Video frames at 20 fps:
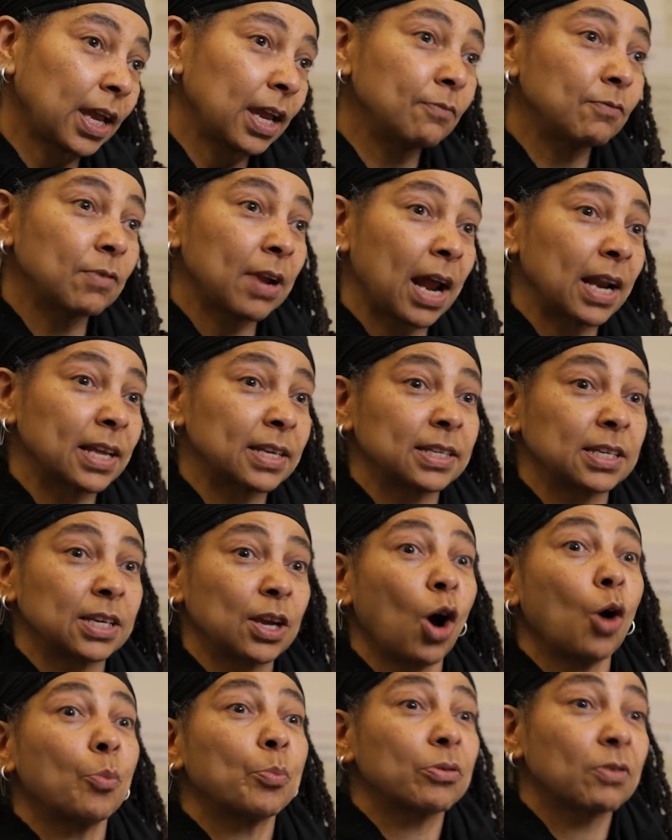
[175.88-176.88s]
in reality,
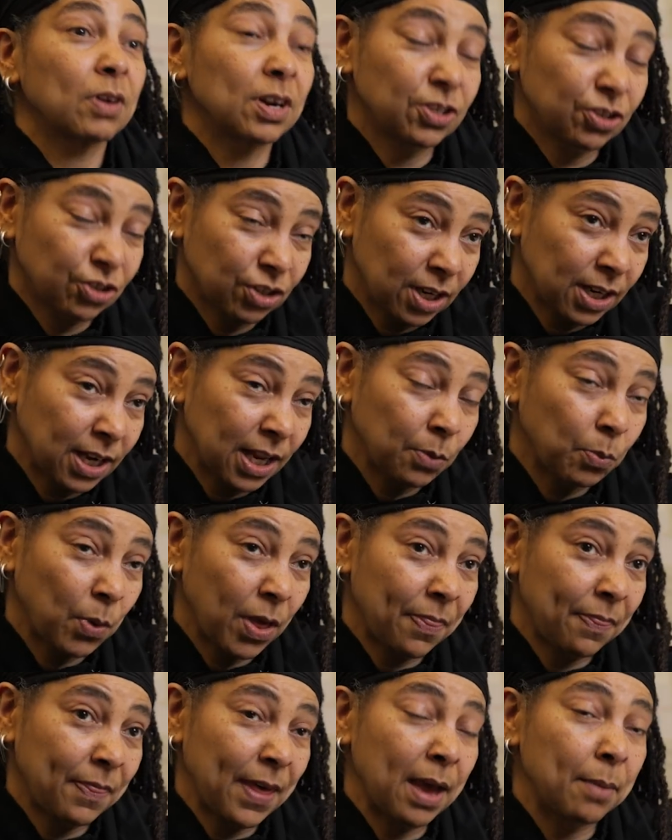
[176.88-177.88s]
operationally
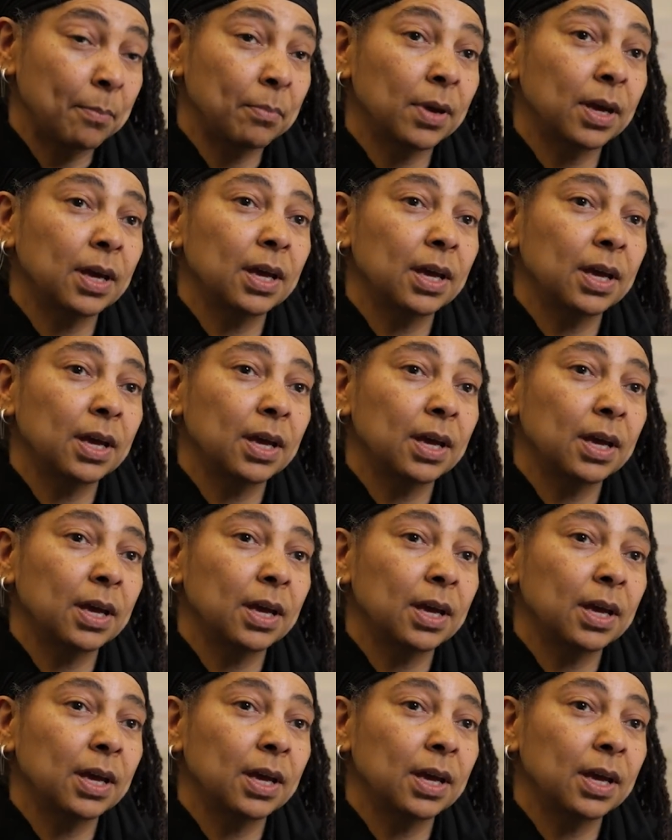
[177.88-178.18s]
with them.